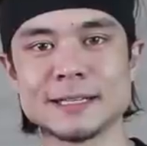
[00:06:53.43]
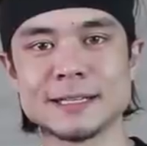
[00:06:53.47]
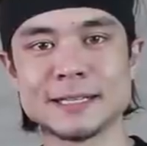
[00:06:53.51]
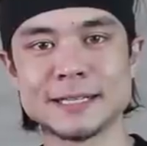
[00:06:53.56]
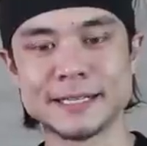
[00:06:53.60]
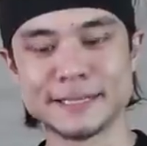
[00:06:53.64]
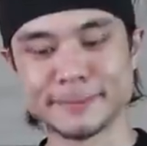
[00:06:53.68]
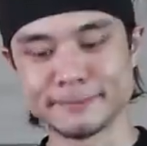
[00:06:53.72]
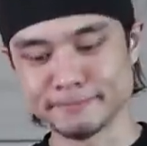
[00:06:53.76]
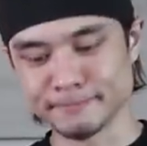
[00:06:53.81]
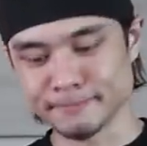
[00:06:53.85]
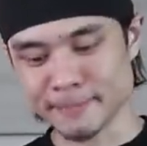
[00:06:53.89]

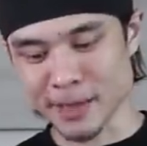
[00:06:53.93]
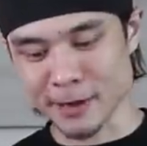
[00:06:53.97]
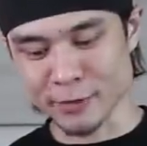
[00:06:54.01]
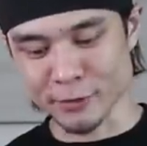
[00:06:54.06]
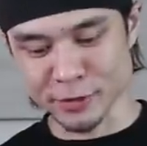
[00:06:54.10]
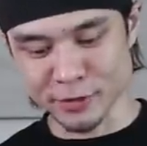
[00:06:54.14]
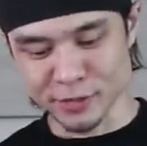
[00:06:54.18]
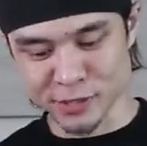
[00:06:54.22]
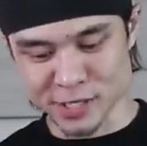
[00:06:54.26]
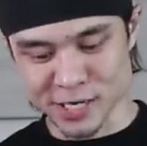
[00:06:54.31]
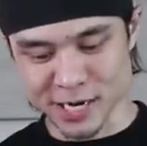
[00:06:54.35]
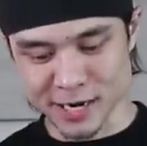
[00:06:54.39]
Um,
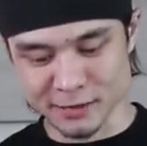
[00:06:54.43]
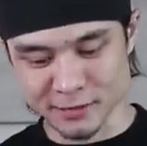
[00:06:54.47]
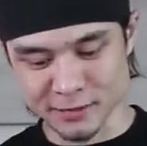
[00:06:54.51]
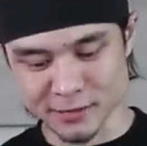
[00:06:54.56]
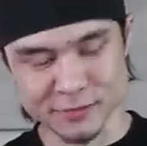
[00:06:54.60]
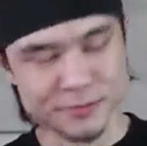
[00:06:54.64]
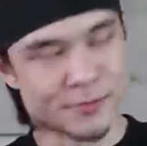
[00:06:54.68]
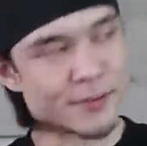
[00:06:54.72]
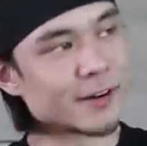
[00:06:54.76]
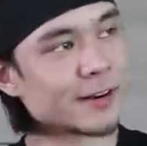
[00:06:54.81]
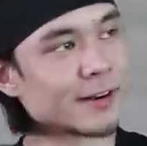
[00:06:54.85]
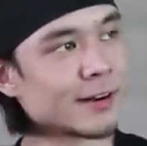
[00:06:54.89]
healthy
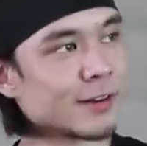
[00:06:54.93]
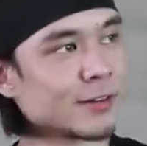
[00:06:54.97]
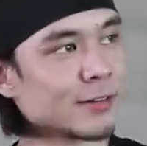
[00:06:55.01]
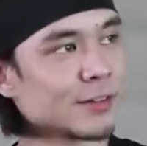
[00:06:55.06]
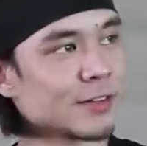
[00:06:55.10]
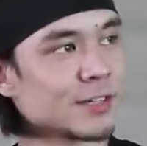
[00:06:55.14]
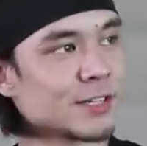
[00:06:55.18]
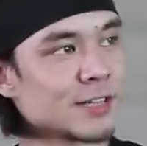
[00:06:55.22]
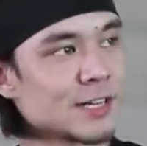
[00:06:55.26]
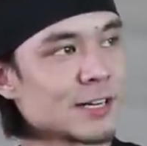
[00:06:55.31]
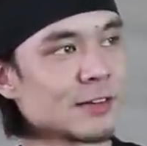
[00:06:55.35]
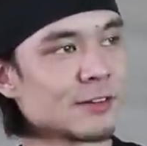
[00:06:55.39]
challenge, very
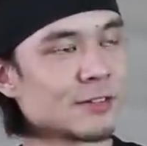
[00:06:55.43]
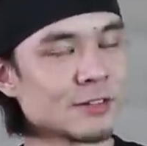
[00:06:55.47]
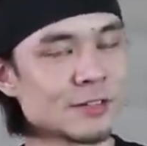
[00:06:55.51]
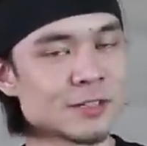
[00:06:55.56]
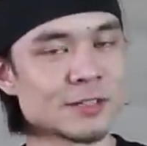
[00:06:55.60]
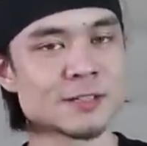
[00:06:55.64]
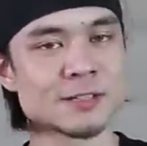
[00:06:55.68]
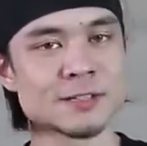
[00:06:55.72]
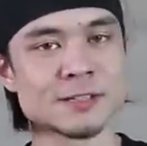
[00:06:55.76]
healthy challenge.